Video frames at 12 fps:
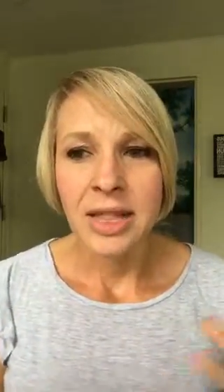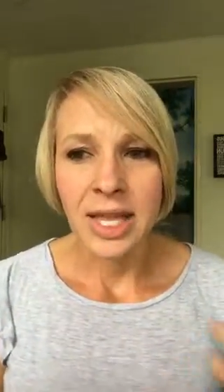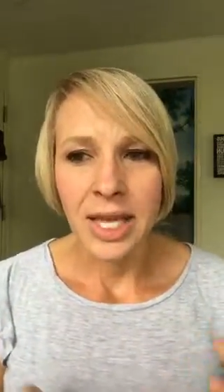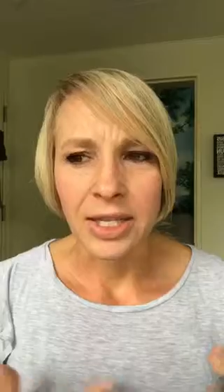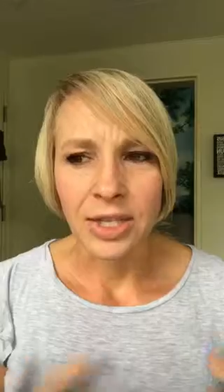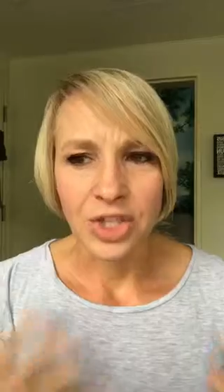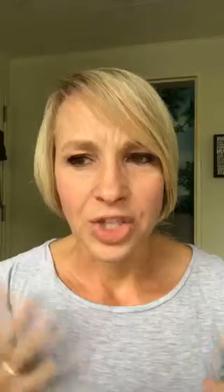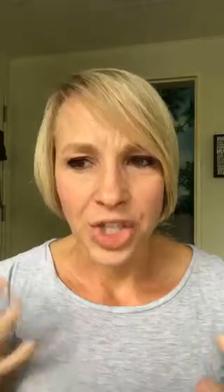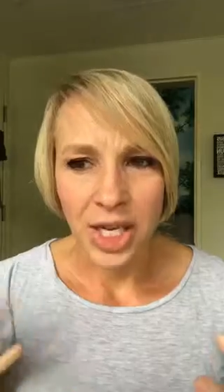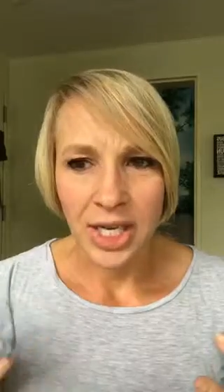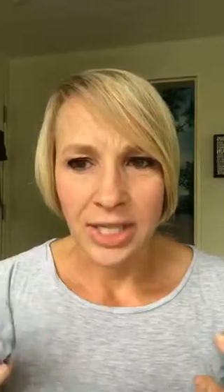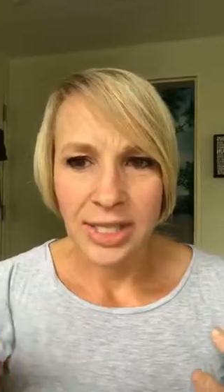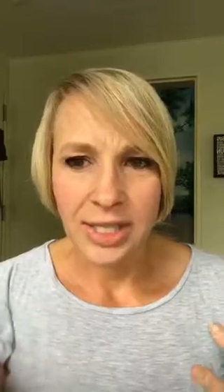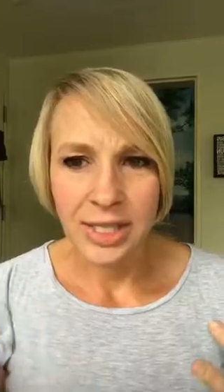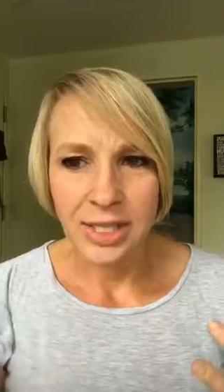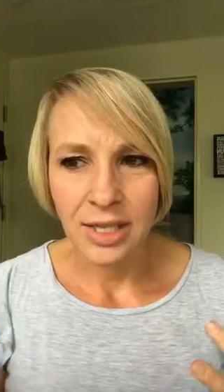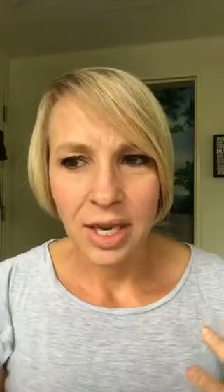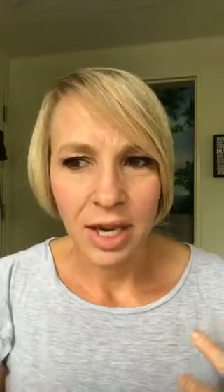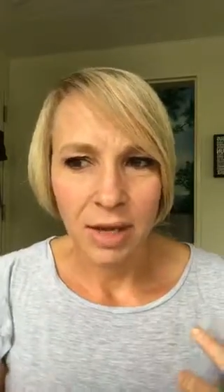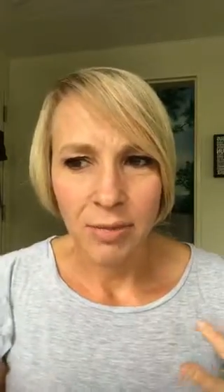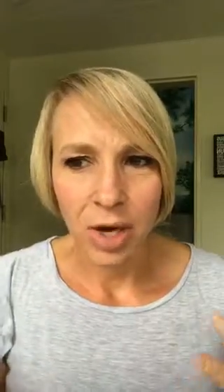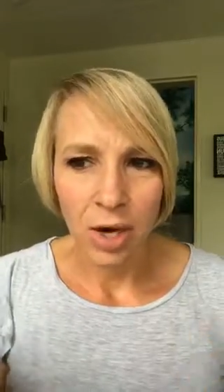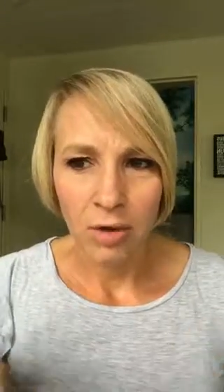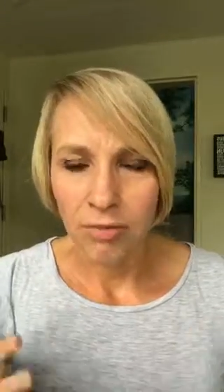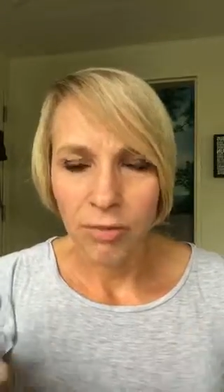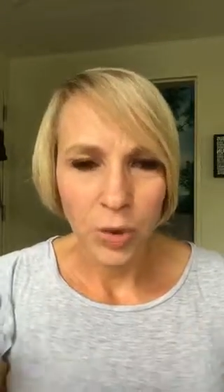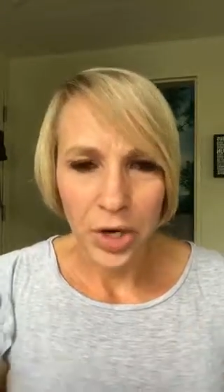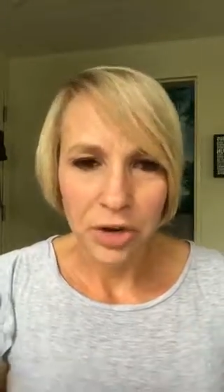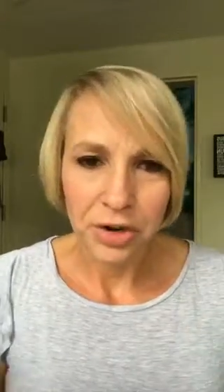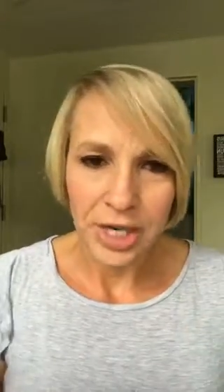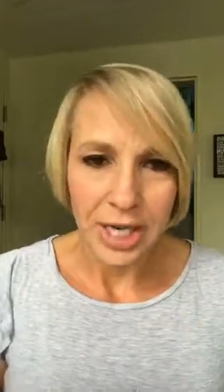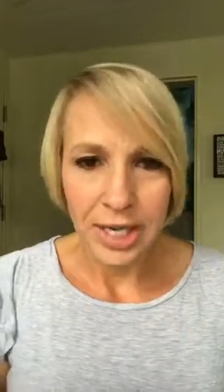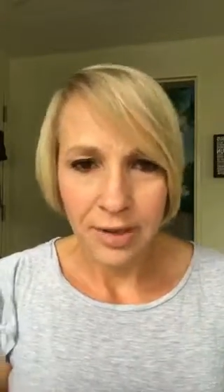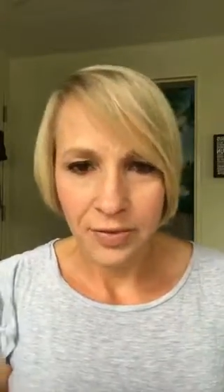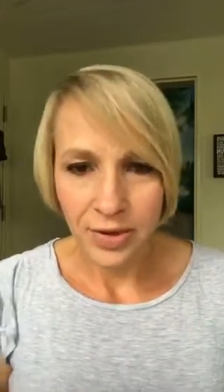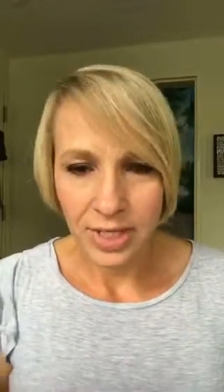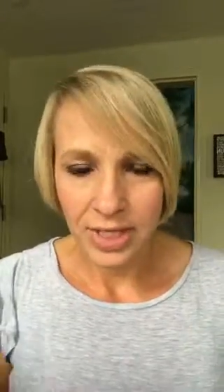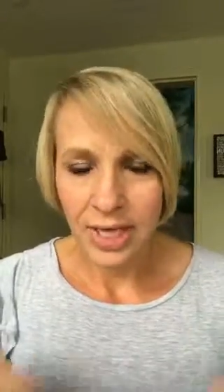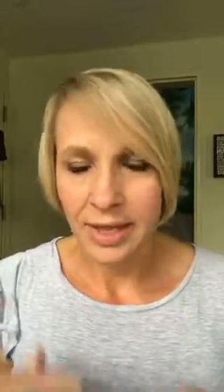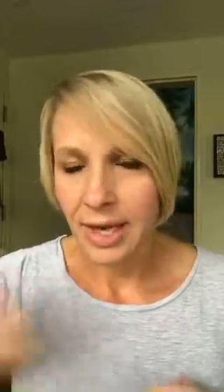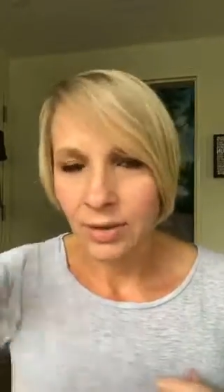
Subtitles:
than just what you're going to eat for the day.